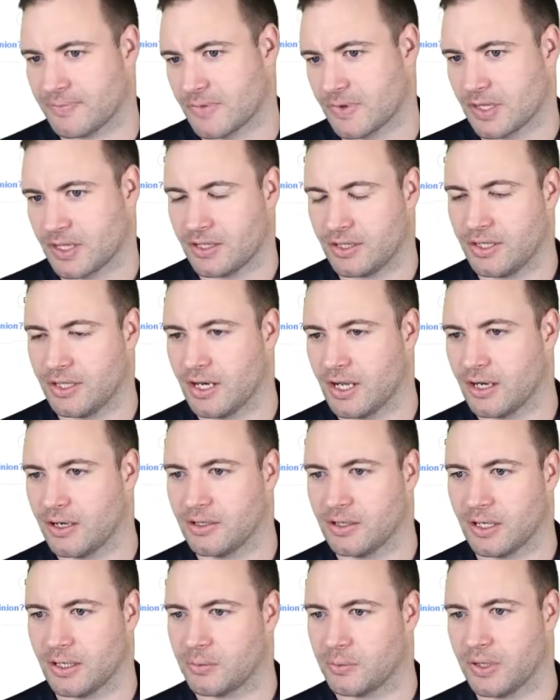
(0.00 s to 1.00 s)
you know,
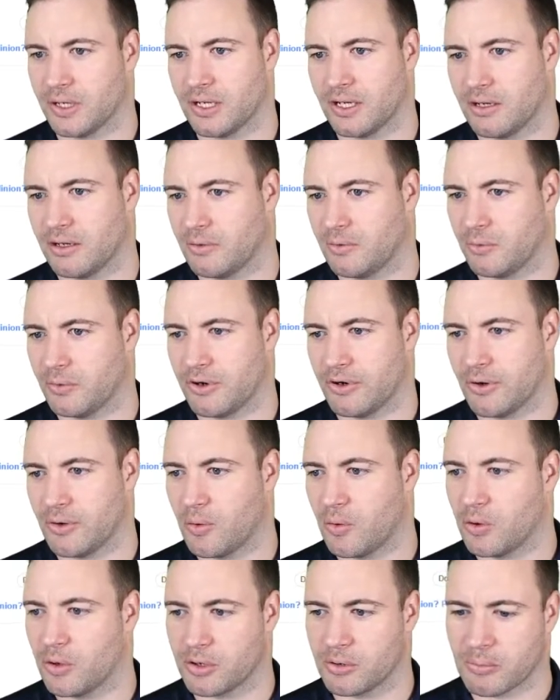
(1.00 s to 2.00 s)
like we're an
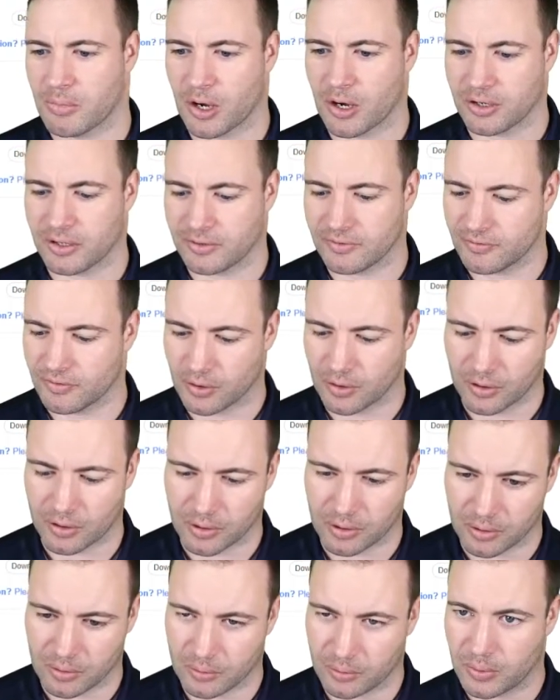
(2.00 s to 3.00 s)
automotive,
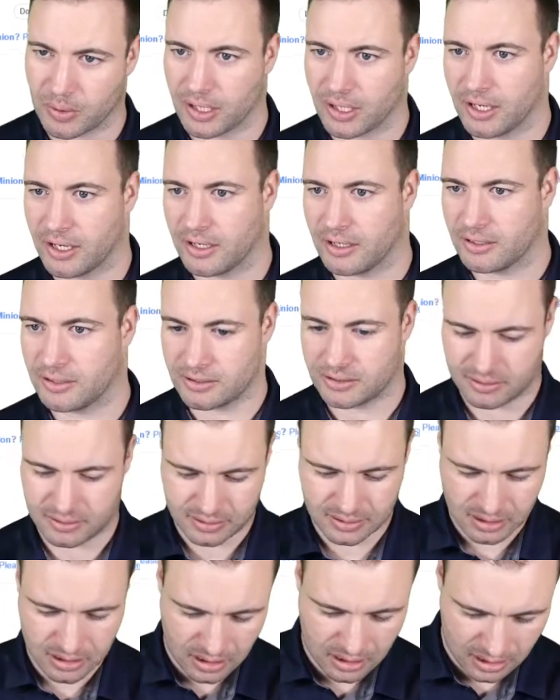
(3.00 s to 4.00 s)
or
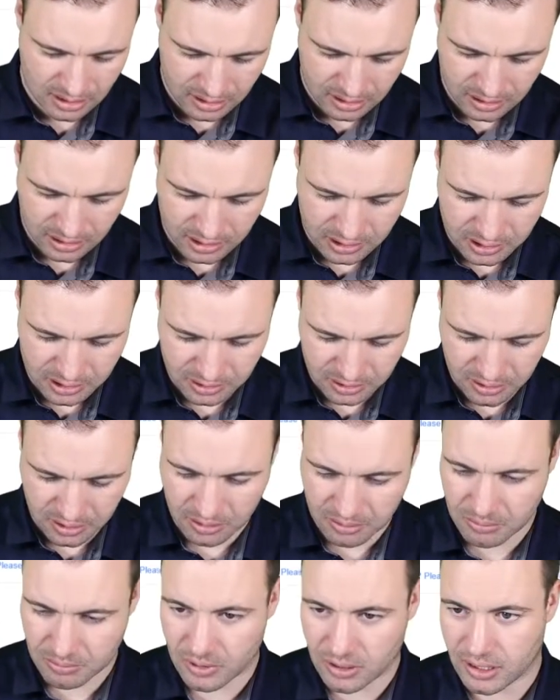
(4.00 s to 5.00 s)
let's just go
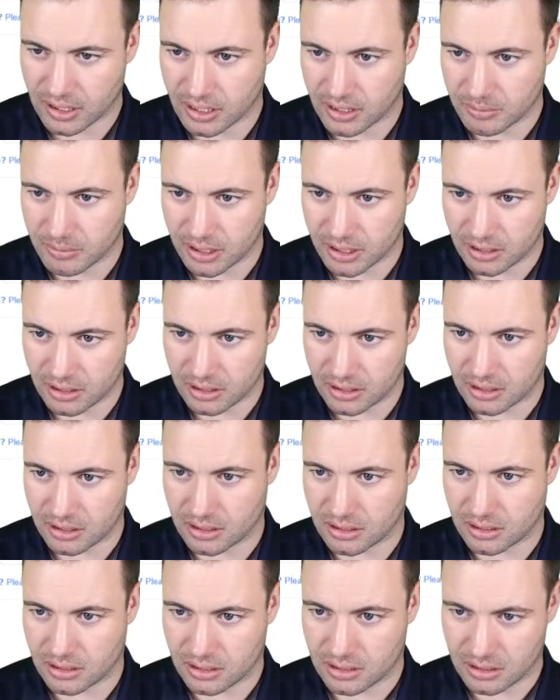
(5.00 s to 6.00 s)
Miami
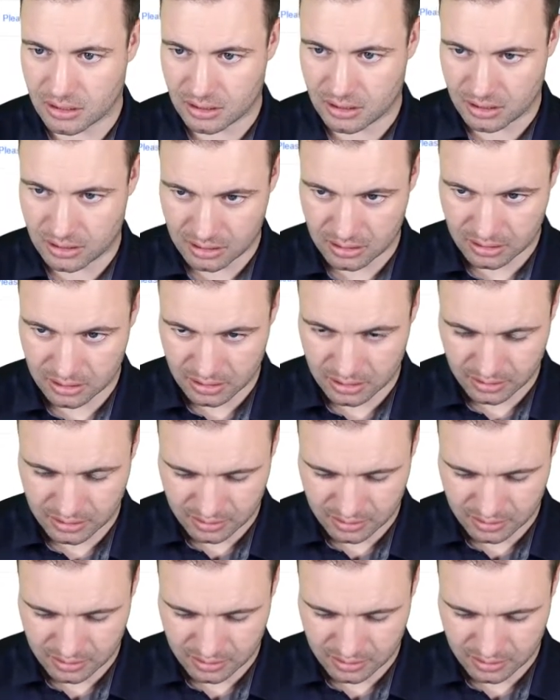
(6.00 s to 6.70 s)
electrician.